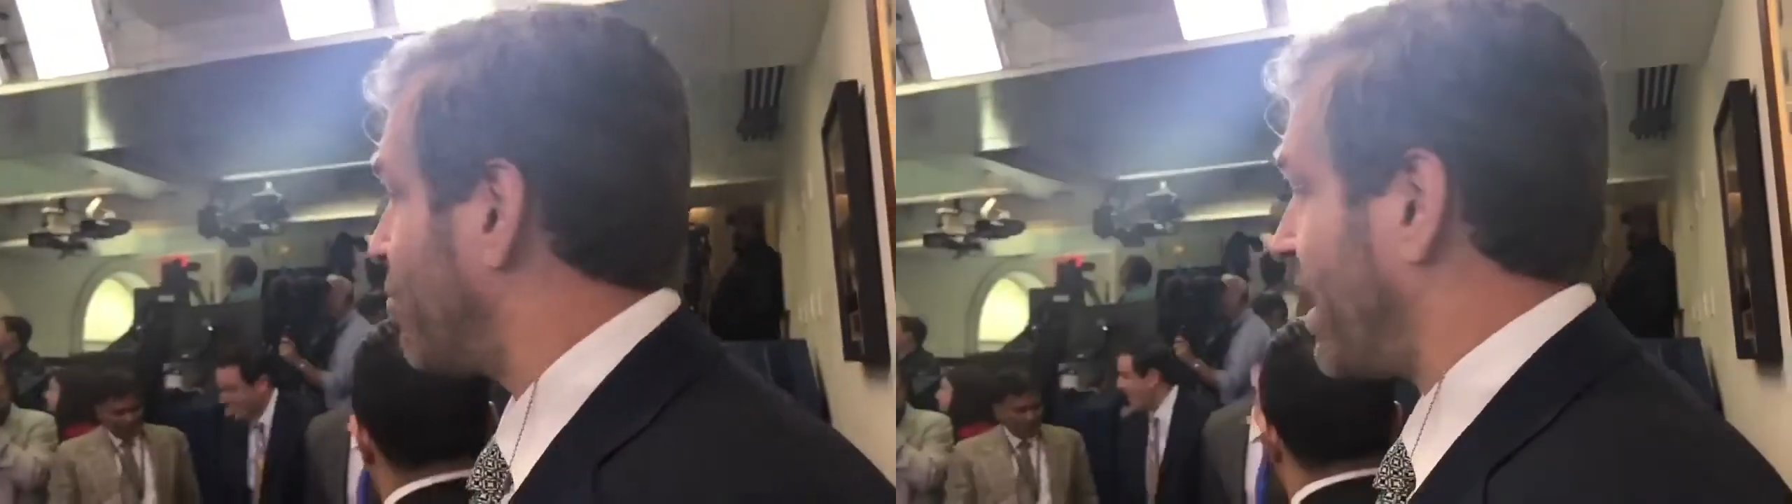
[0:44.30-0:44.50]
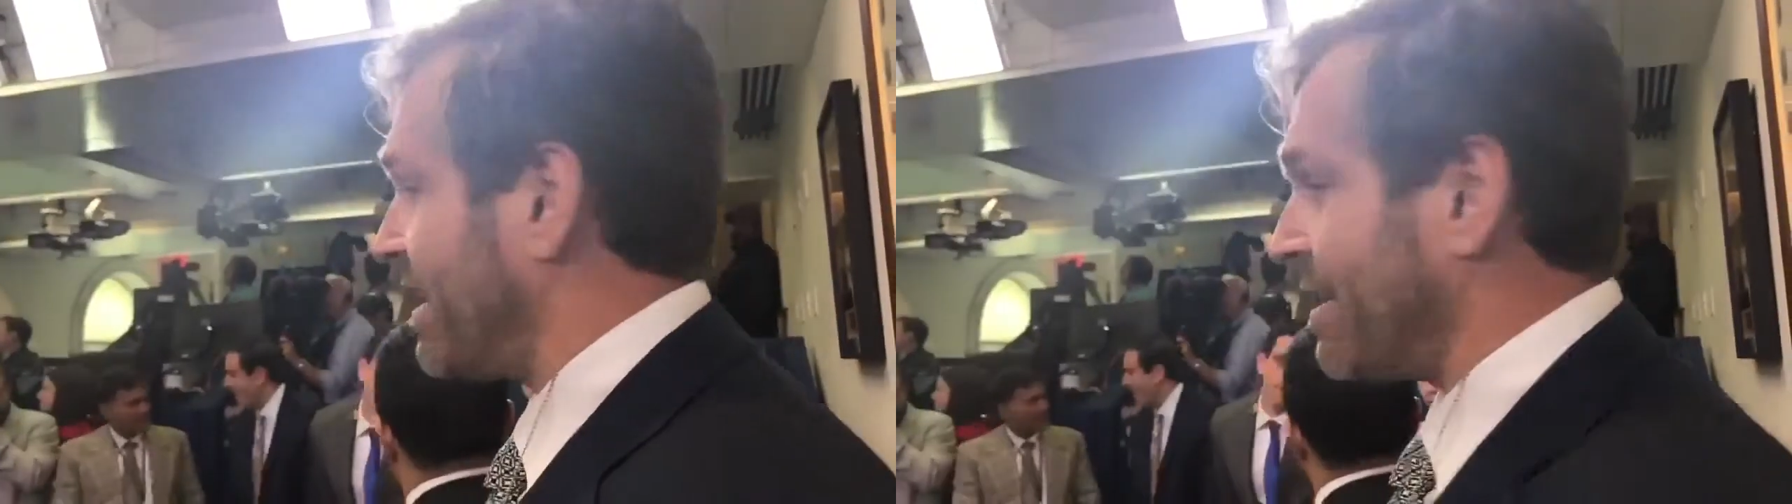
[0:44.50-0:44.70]

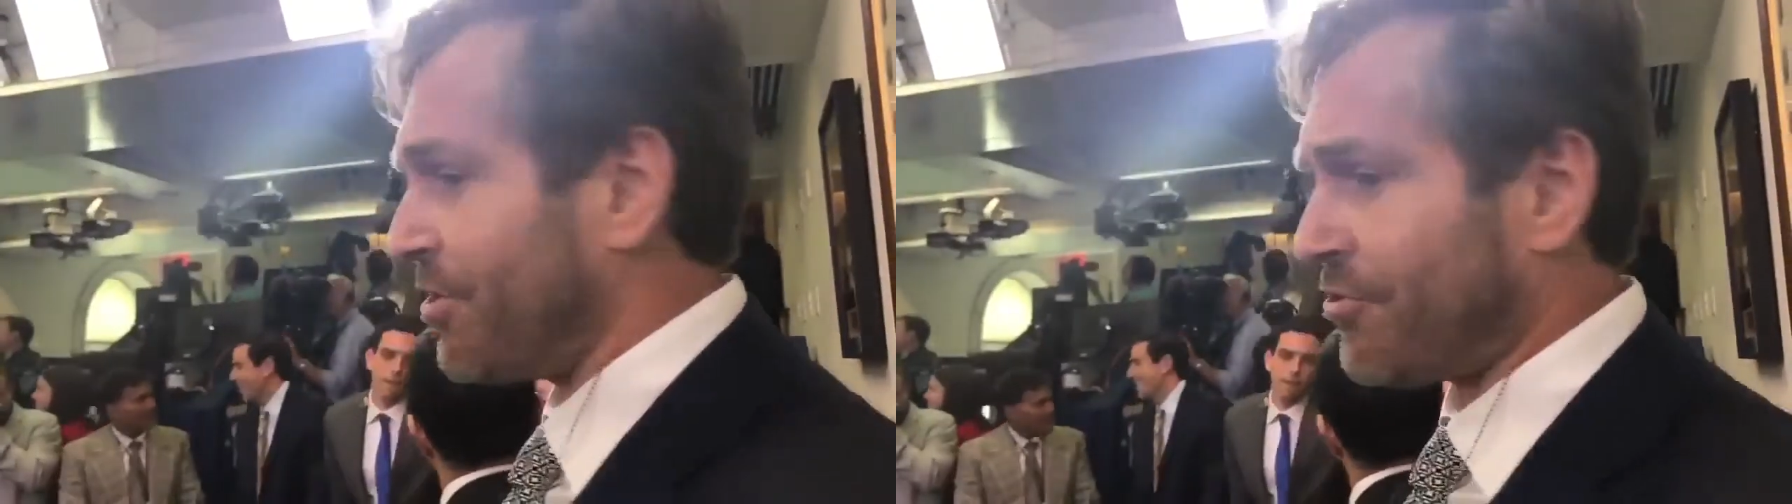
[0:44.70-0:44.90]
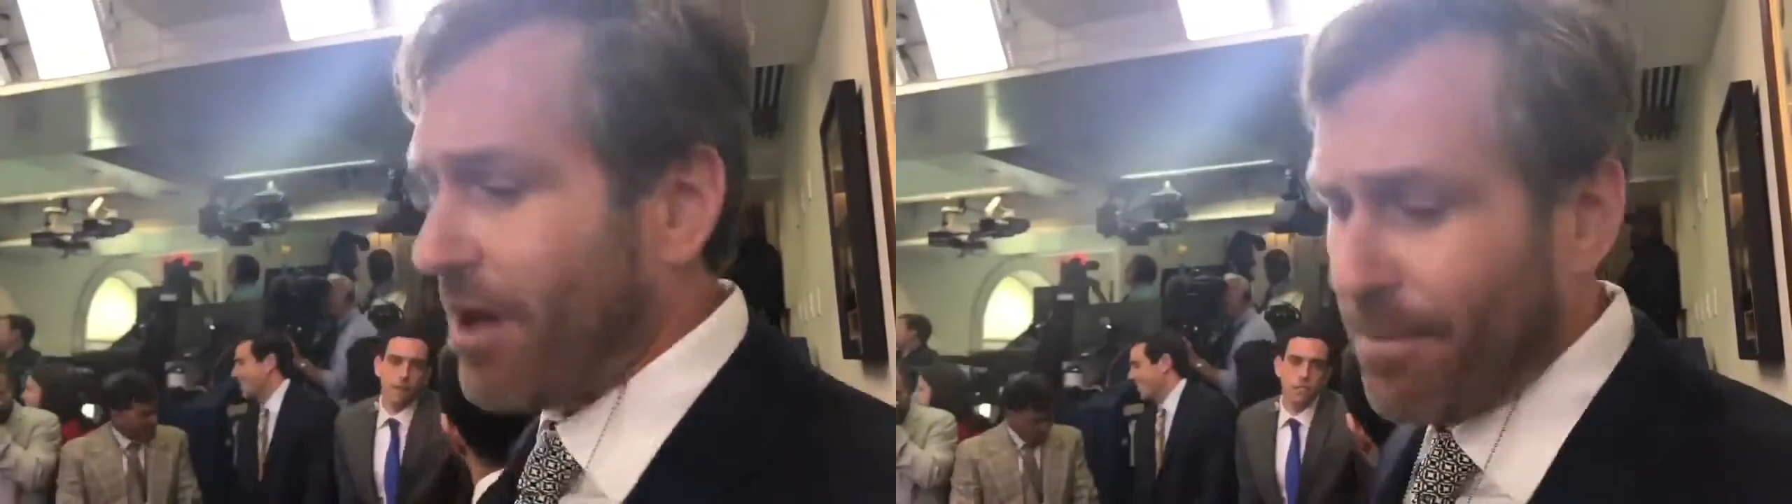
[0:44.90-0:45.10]
the way you did
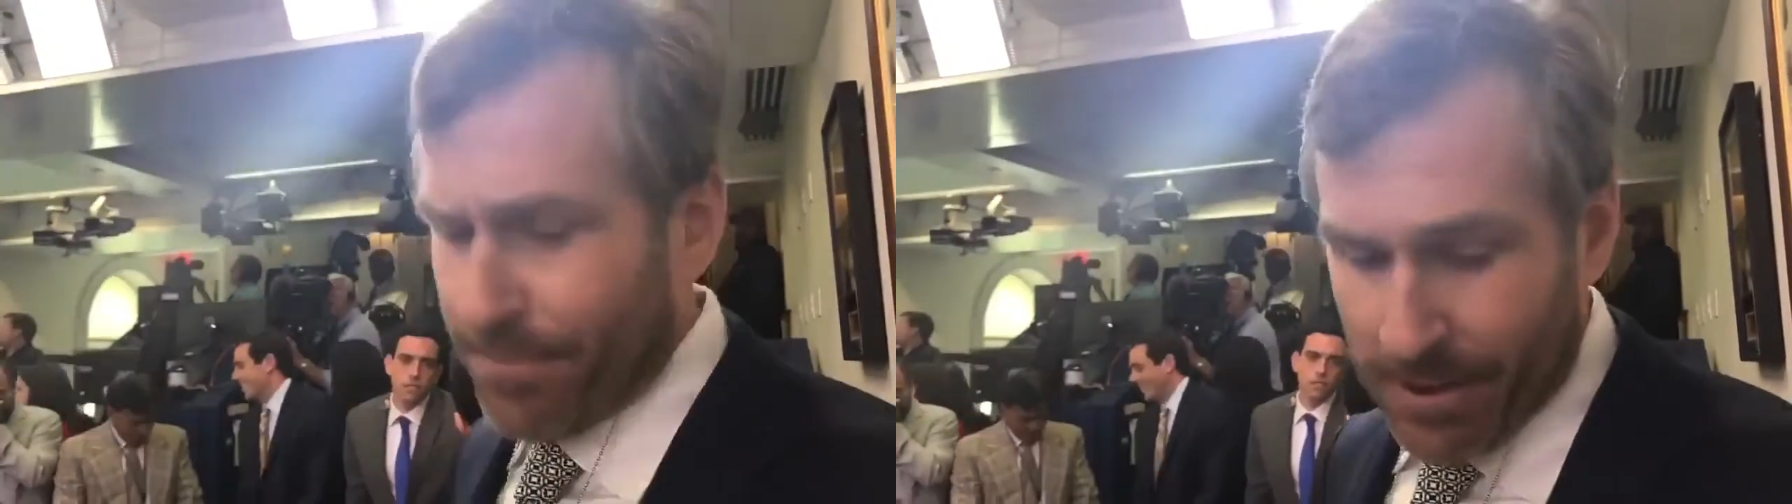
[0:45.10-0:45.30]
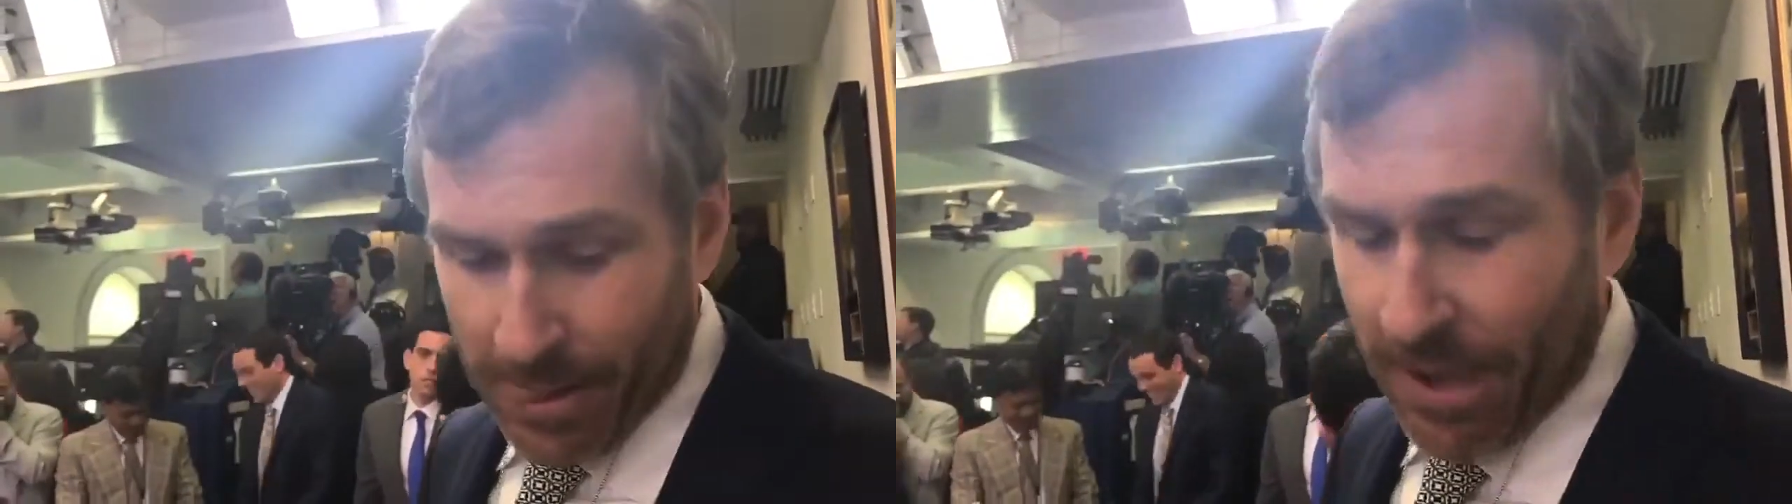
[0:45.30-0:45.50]
with Trump.
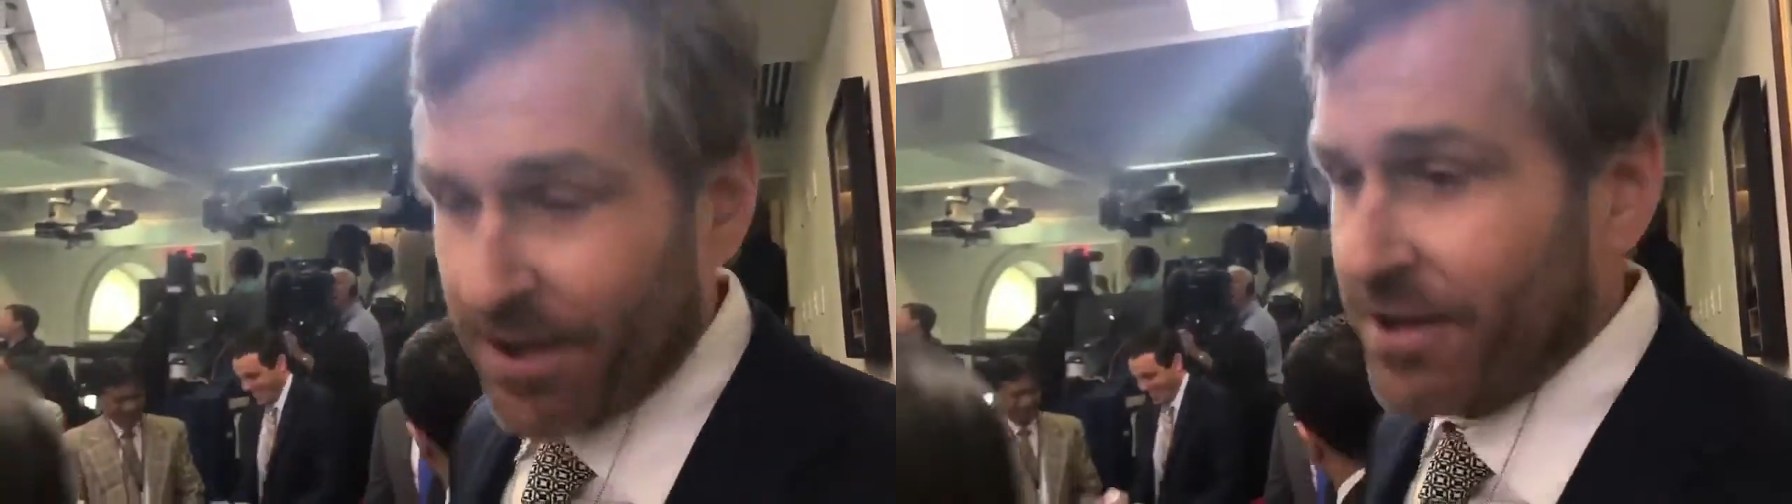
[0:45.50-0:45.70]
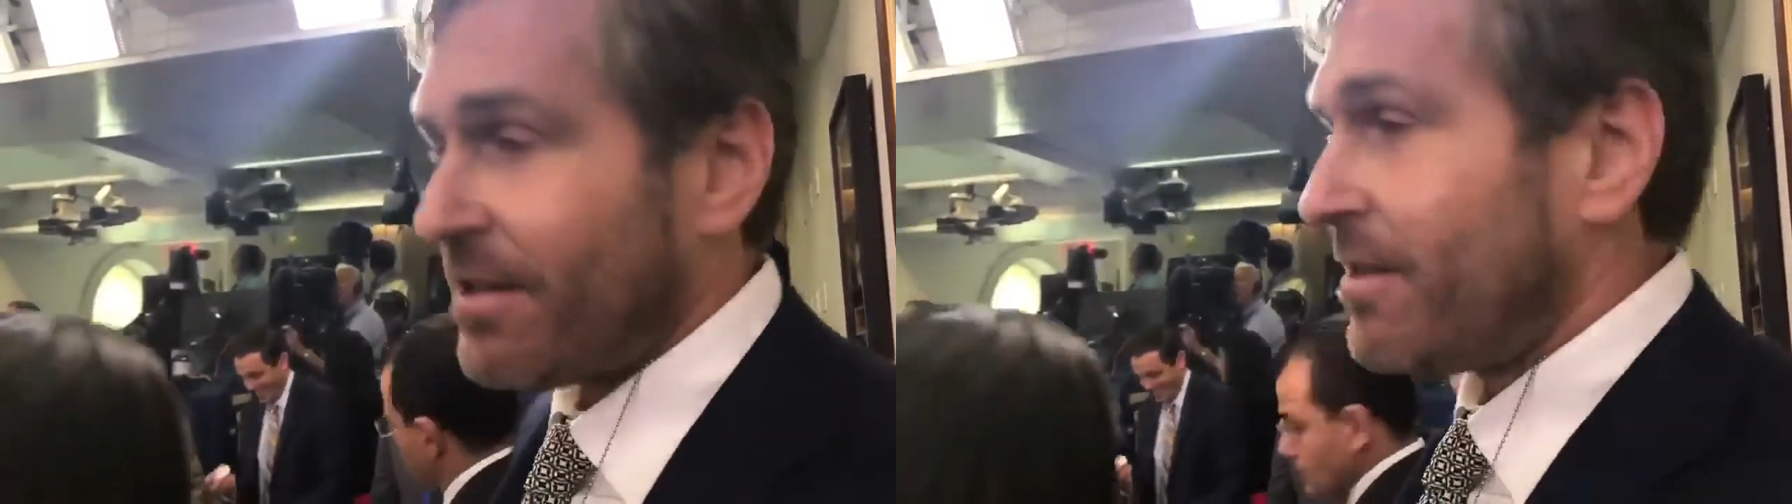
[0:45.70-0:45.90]

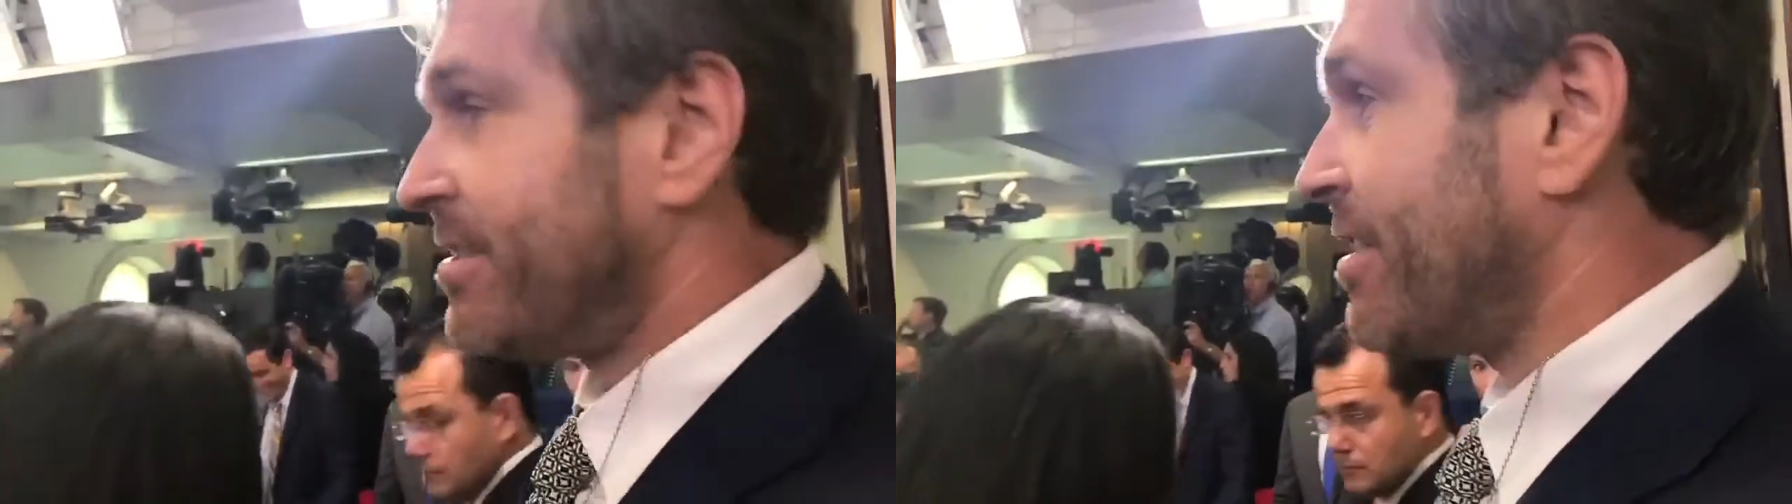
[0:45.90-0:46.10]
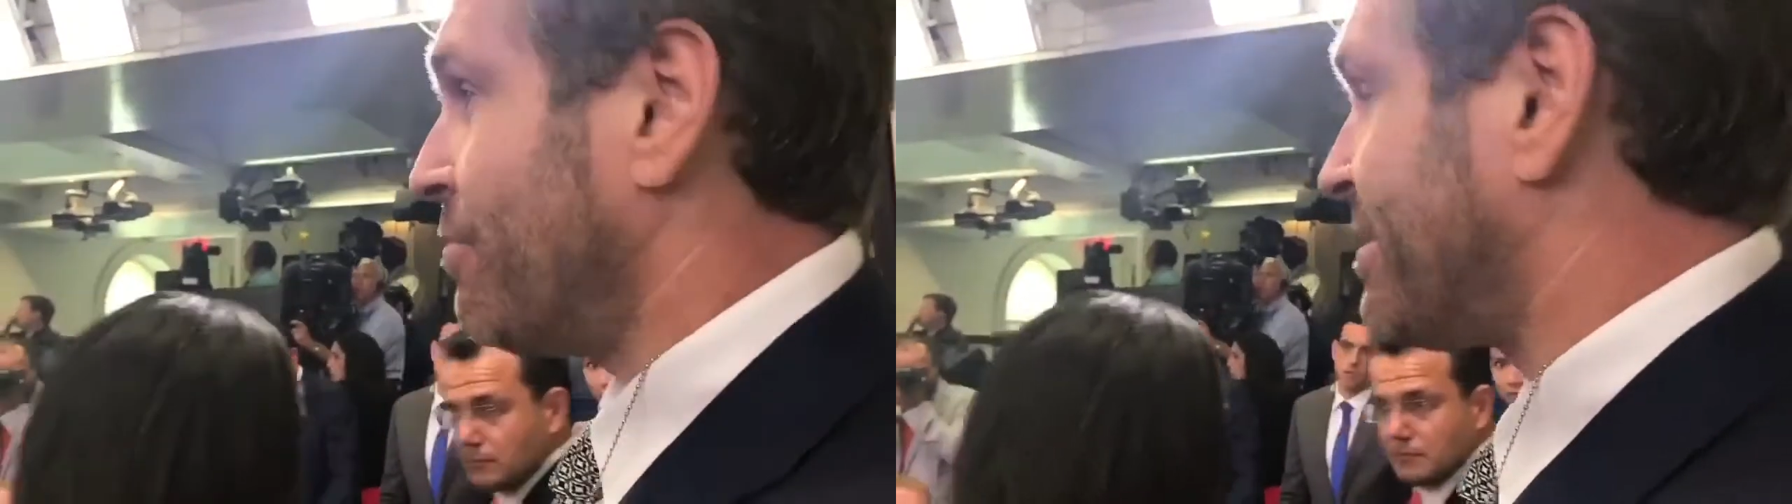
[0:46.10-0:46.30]

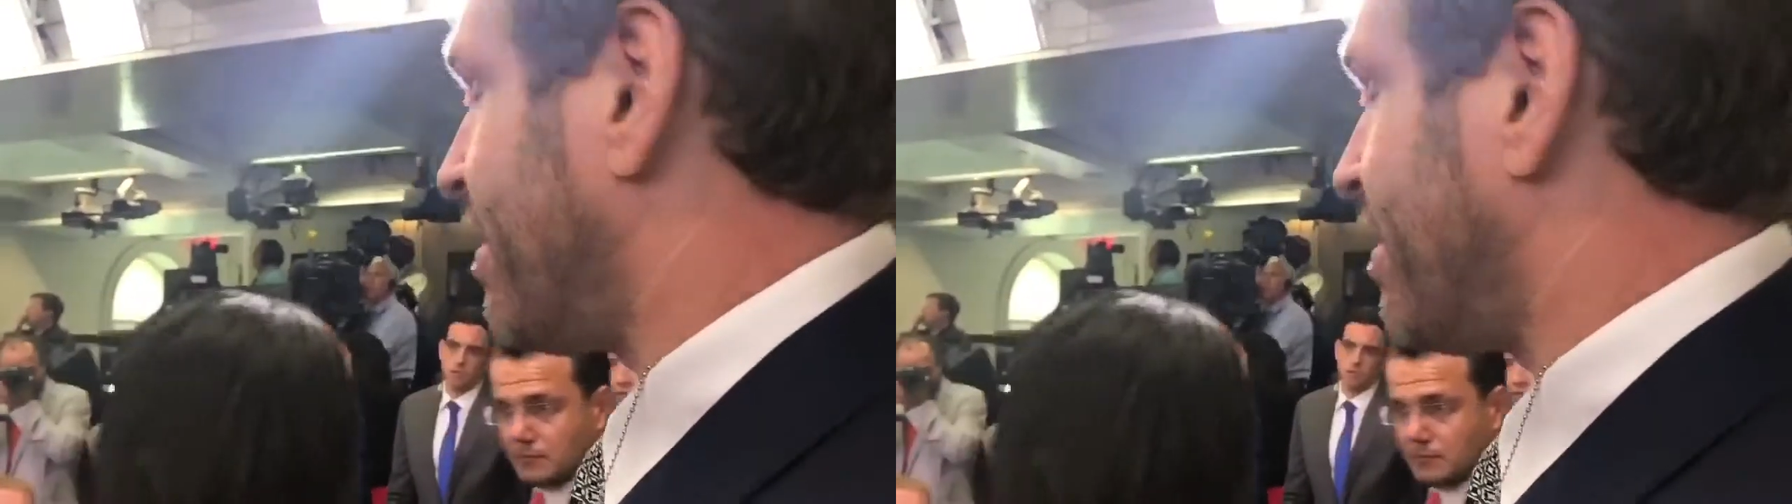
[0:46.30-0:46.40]
So